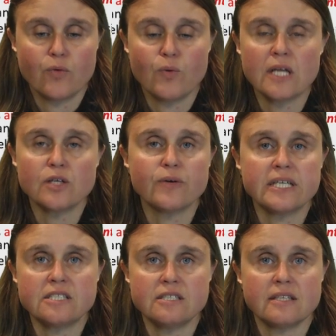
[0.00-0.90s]
One
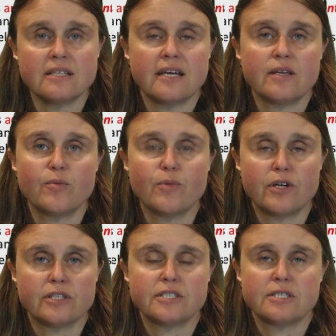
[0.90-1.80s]
question that
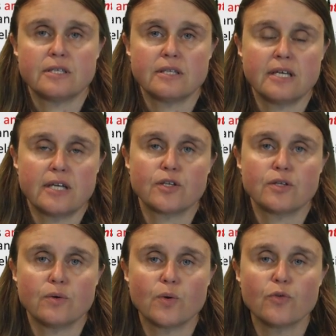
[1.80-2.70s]
emerged
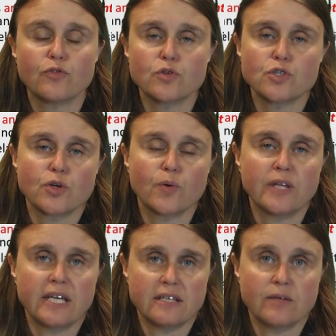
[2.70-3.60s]
that also
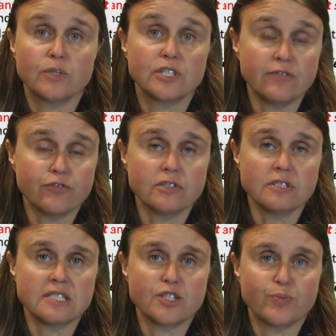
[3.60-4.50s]
showed that there were
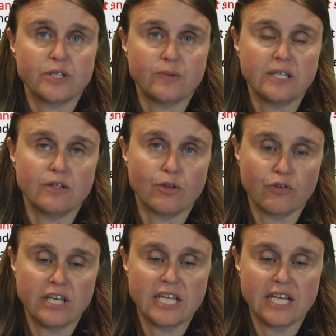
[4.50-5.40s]
differences between the
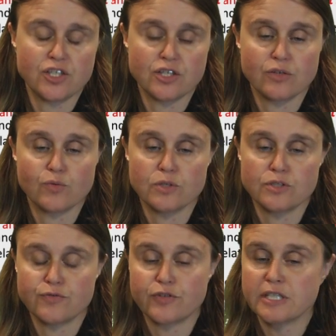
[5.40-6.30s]
3 nations
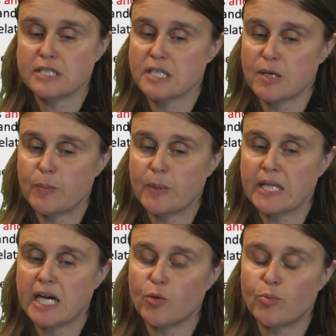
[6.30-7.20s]
was, for
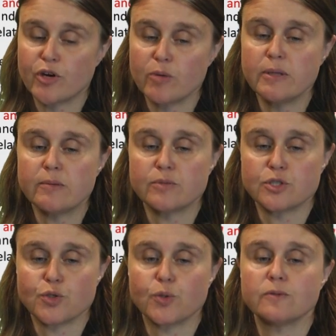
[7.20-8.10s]
example, how
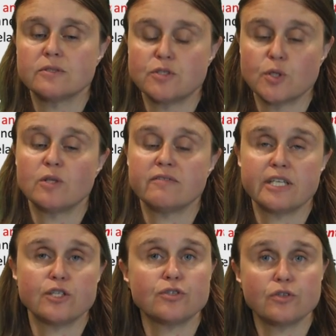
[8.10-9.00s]
problem
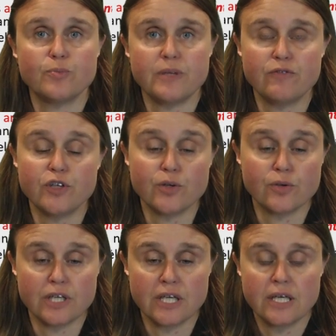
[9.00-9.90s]
solving should be
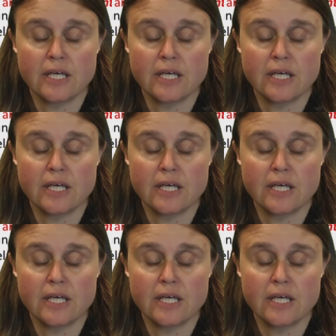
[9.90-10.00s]
viewed.